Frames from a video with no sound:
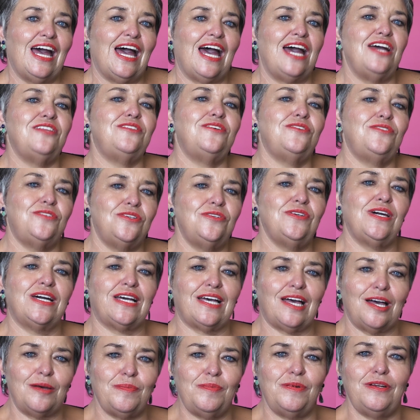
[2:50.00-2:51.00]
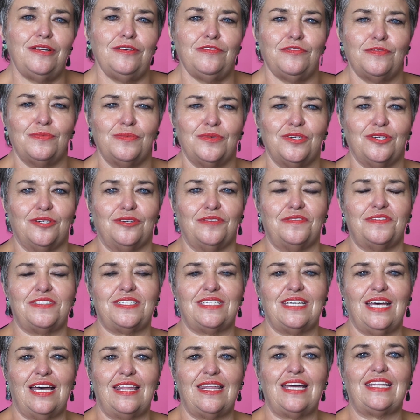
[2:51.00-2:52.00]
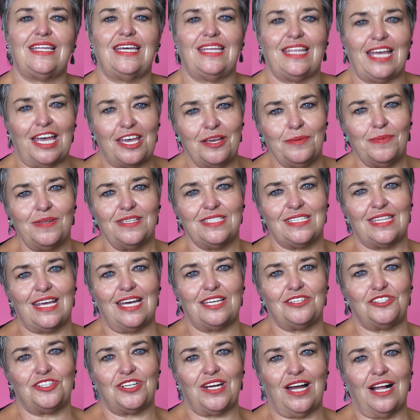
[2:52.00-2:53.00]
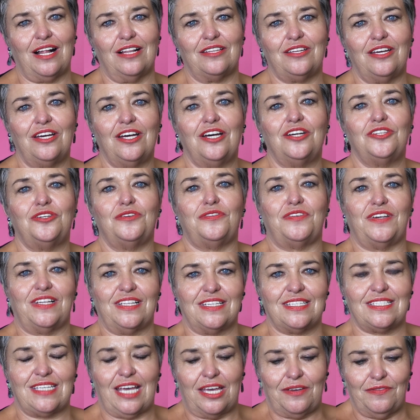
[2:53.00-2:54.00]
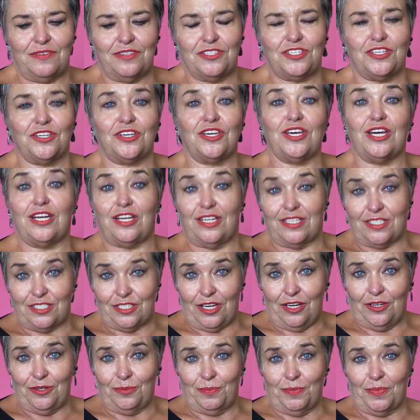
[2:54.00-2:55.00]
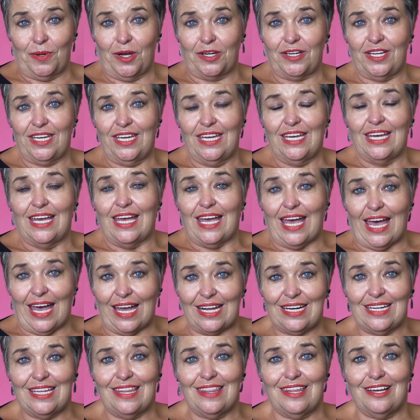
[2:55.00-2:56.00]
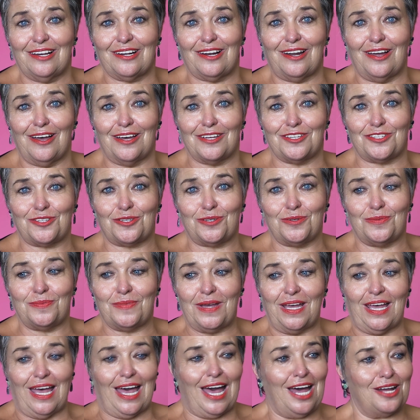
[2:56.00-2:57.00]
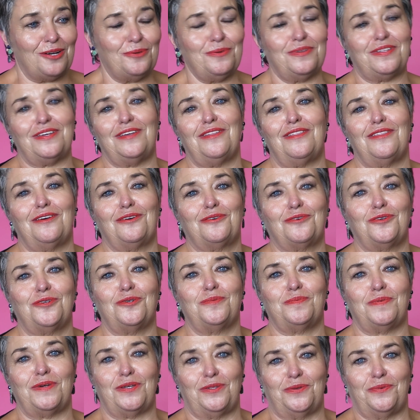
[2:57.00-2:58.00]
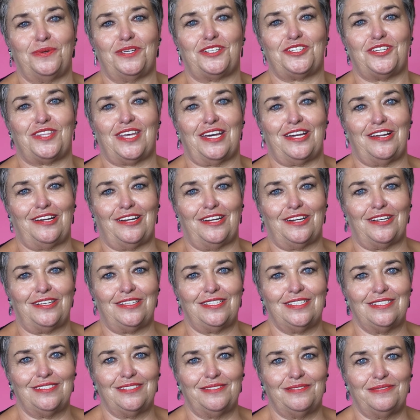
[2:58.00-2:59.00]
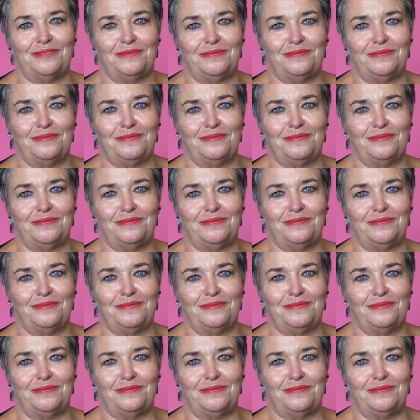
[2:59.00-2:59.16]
and to do a couple of moves that enables that child to feel safe and secure in his own body and in the classroom and within the group in which they learn.